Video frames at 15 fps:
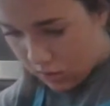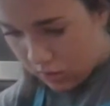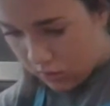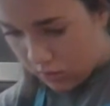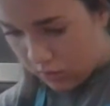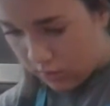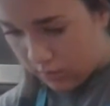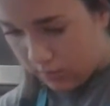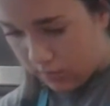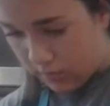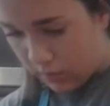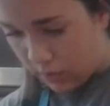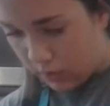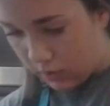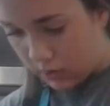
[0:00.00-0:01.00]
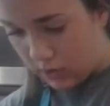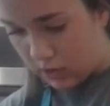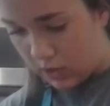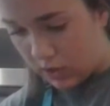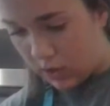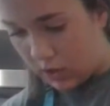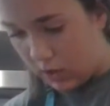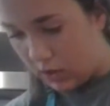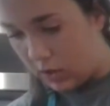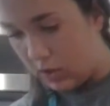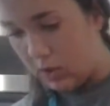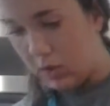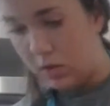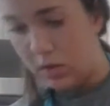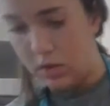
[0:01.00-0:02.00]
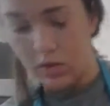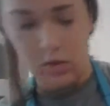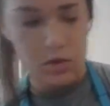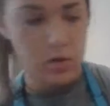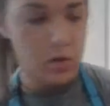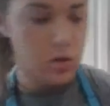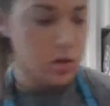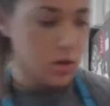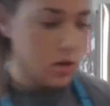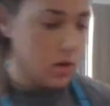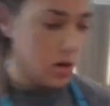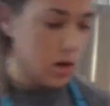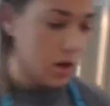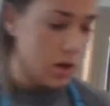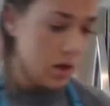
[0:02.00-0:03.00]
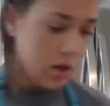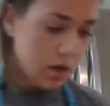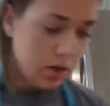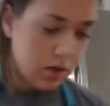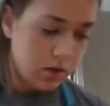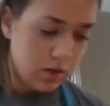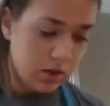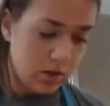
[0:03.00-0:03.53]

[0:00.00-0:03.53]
oop, a little sticky, and